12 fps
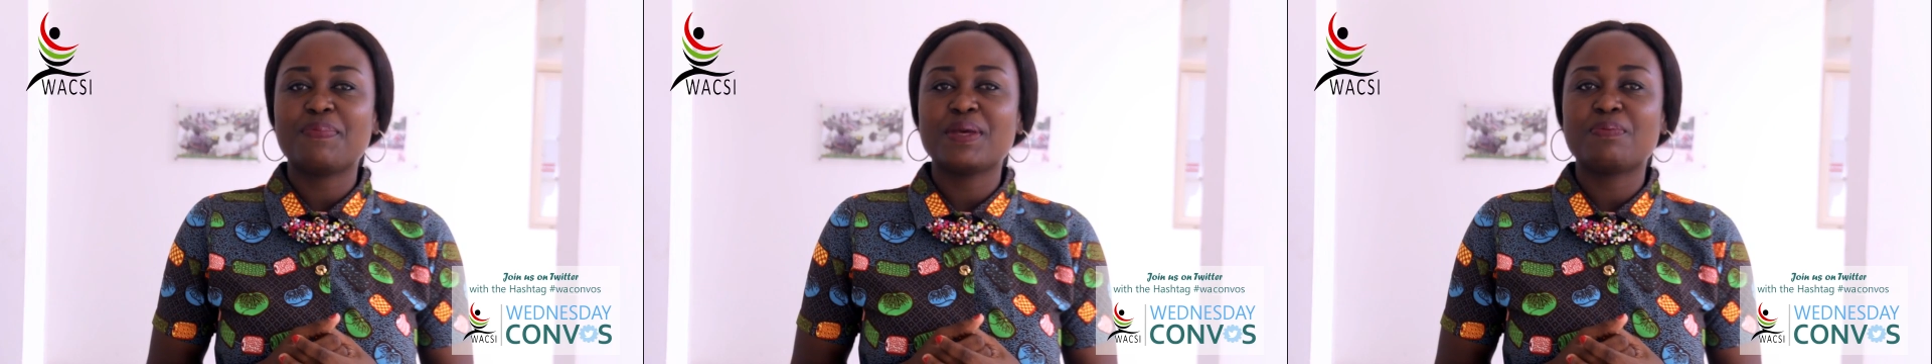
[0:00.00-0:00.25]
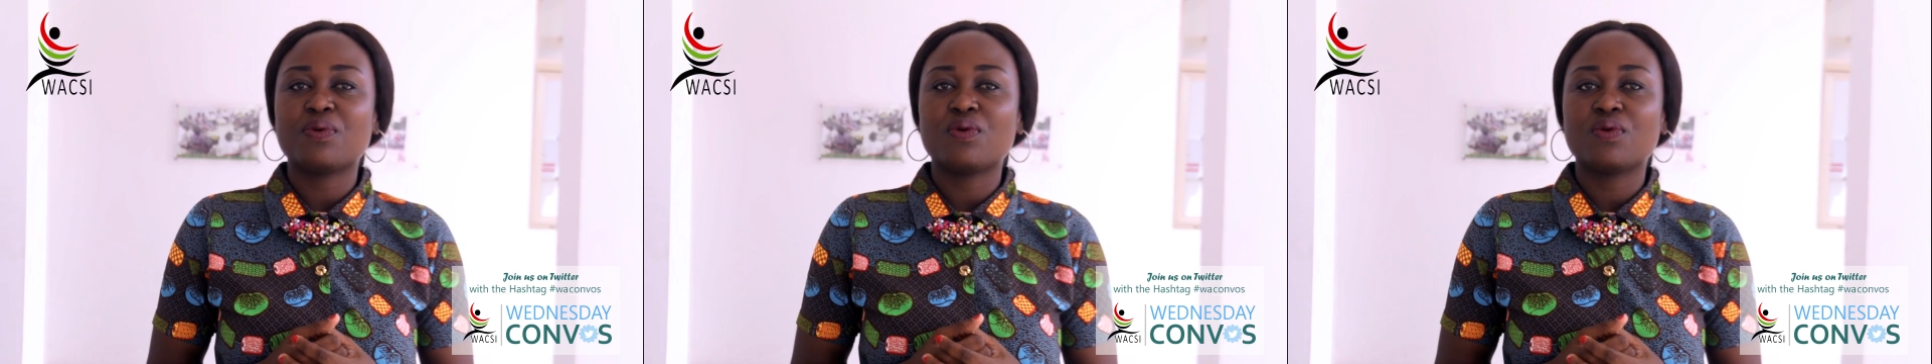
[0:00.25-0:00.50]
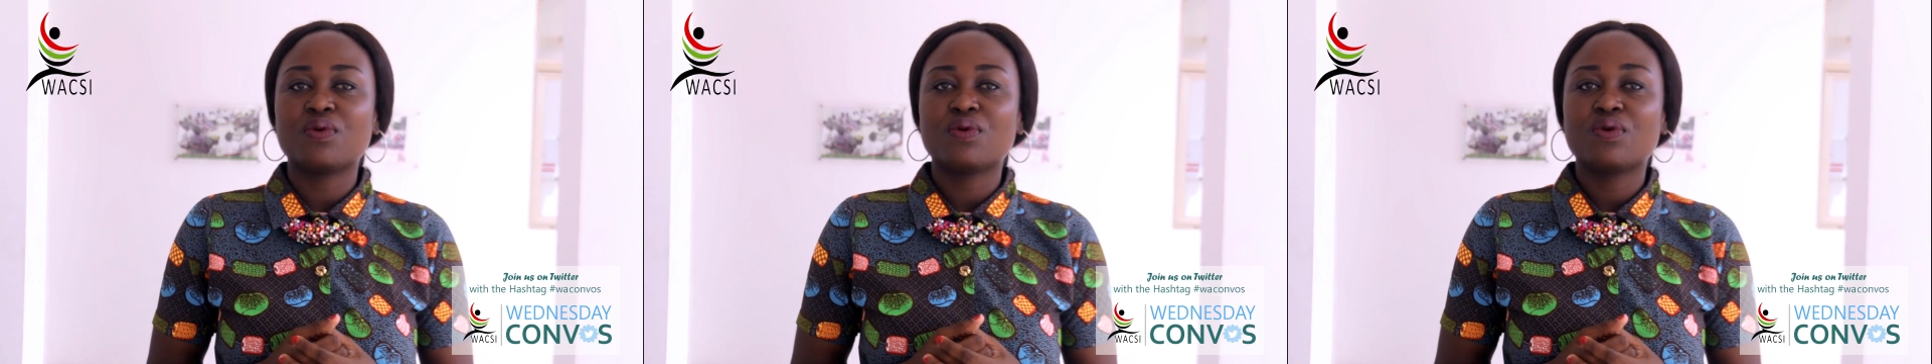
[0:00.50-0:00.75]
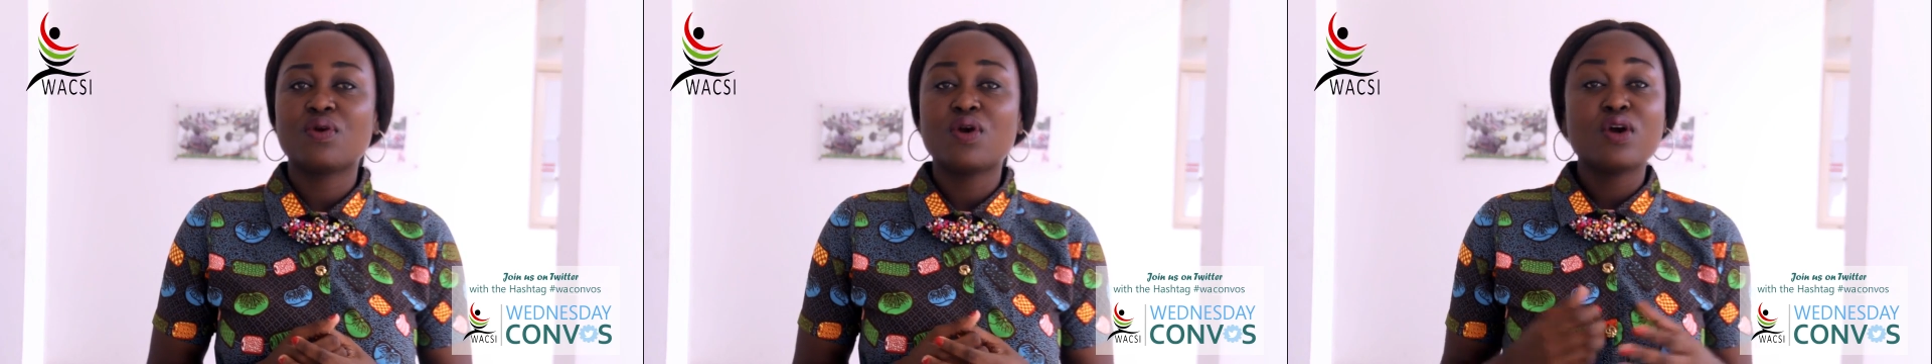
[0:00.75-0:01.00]
people.
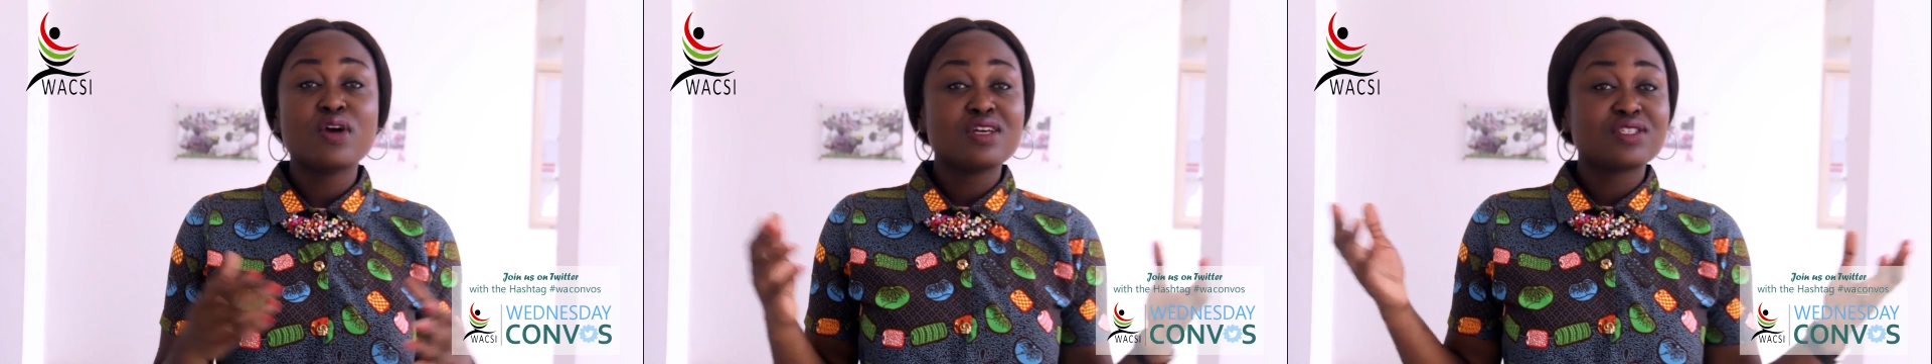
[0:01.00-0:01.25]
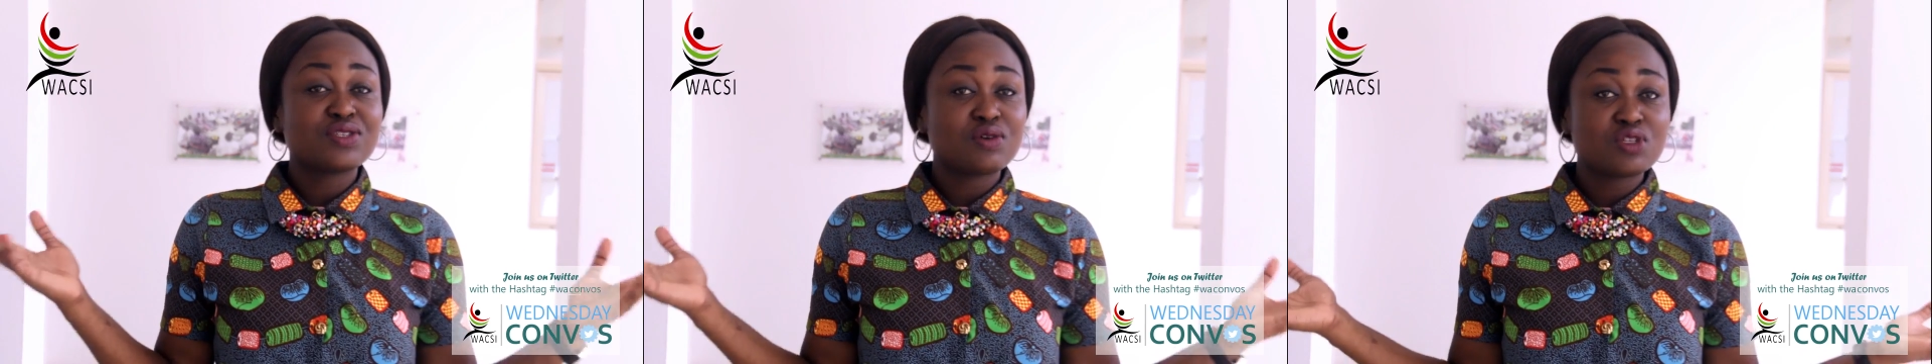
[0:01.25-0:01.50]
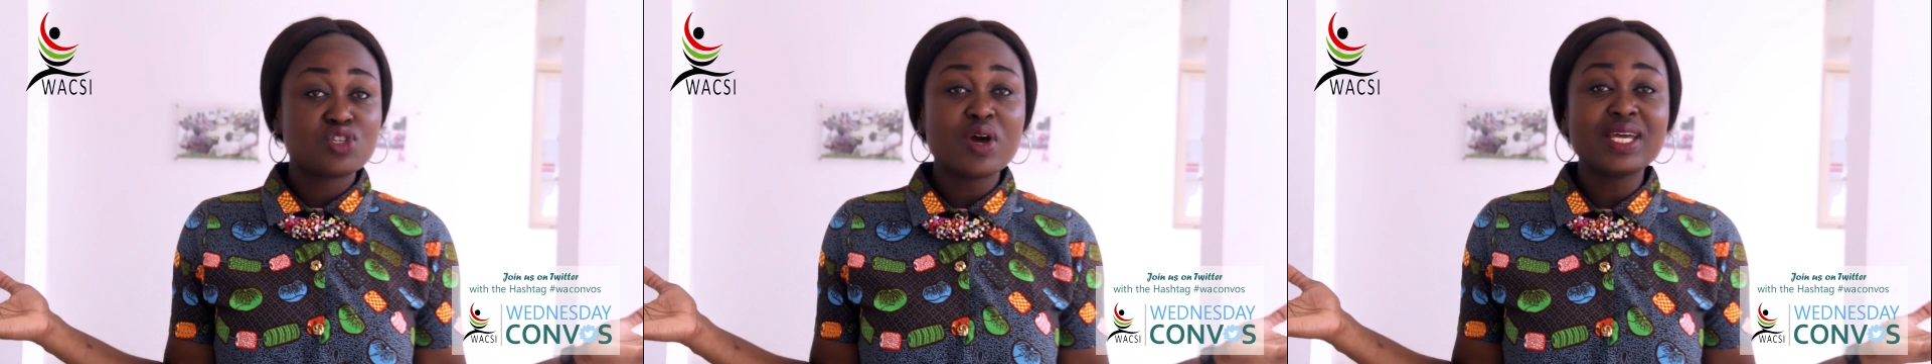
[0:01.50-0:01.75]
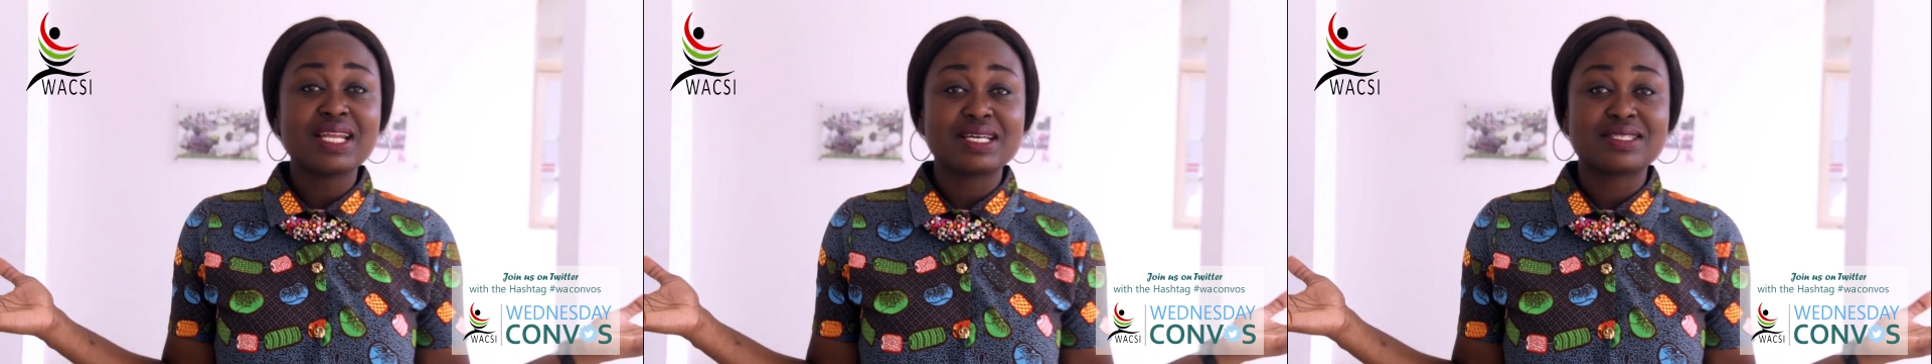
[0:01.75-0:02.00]
So
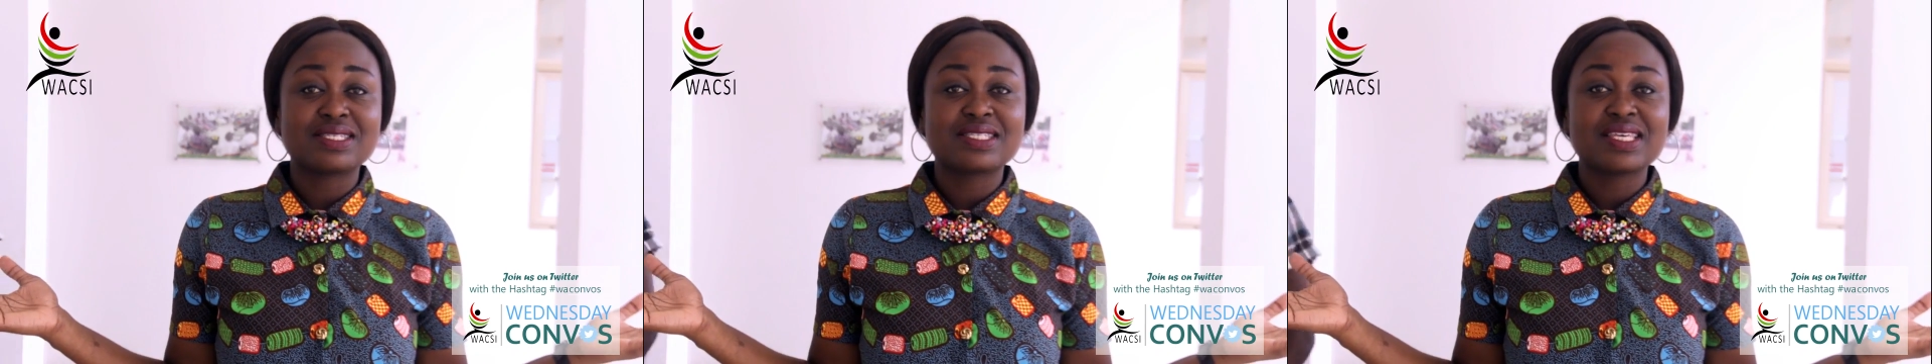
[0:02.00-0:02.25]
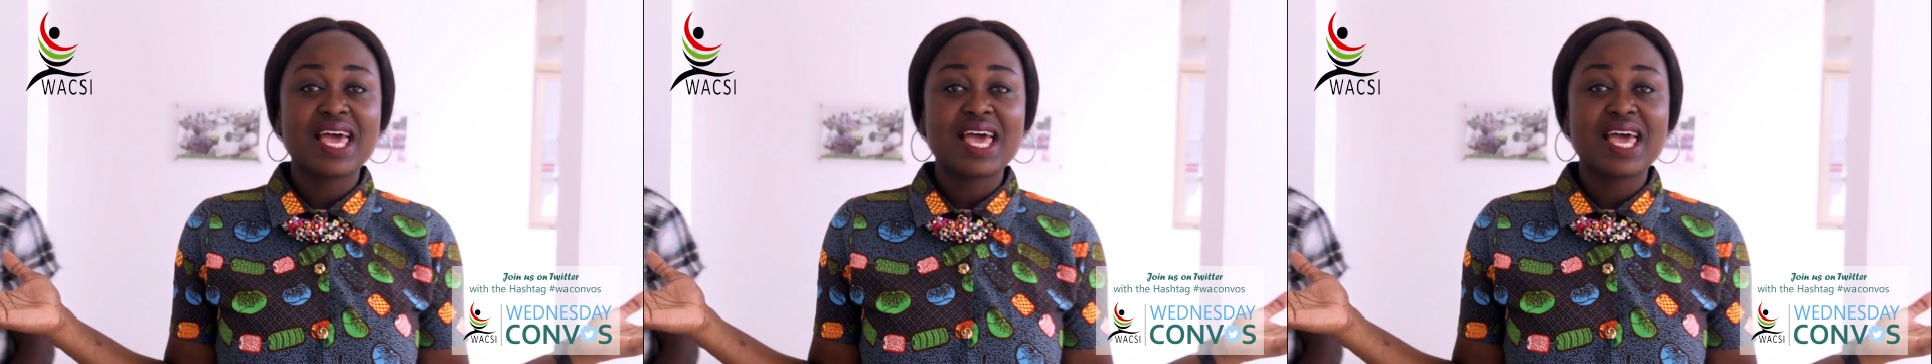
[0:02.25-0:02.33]
join us